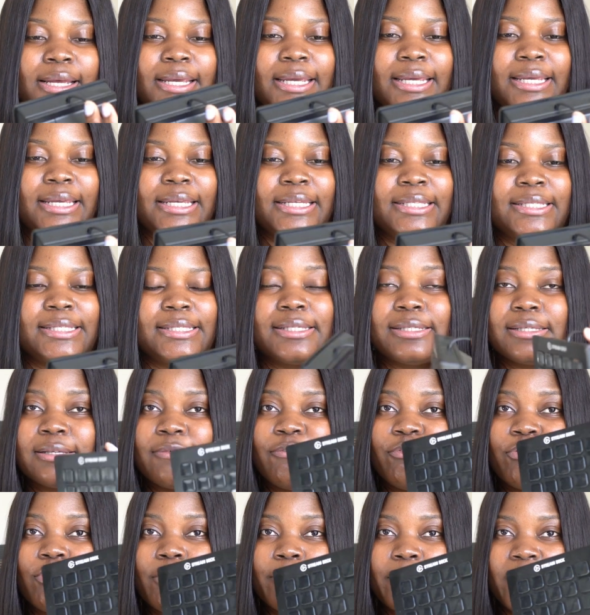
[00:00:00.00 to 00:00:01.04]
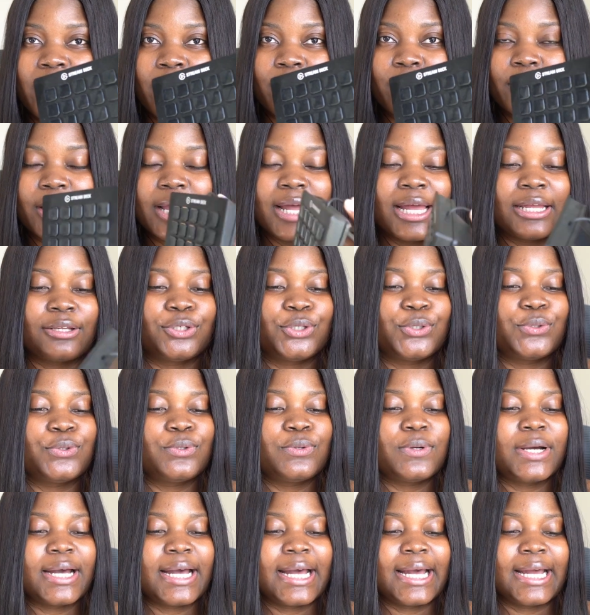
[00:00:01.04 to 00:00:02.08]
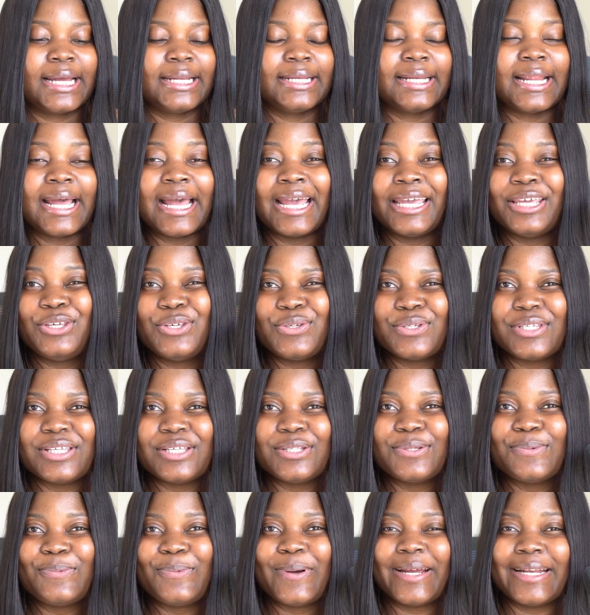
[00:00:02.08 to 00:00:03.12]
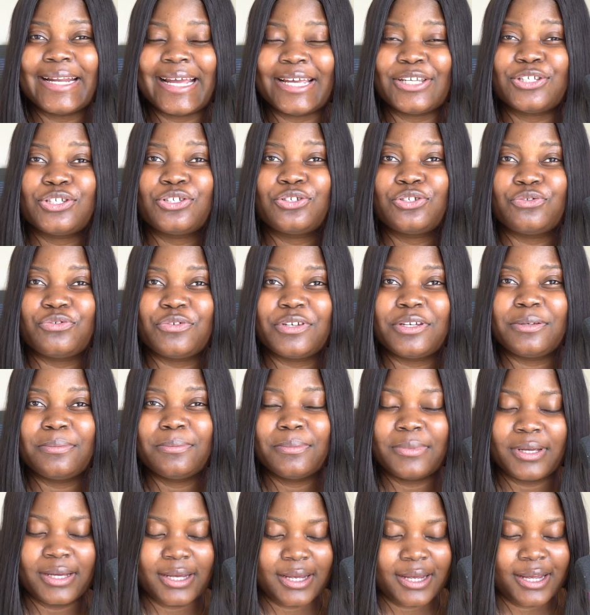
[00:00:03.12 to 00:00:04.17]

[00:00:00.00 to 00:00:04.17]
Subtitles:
It's from Elgato, and I use it when I stream.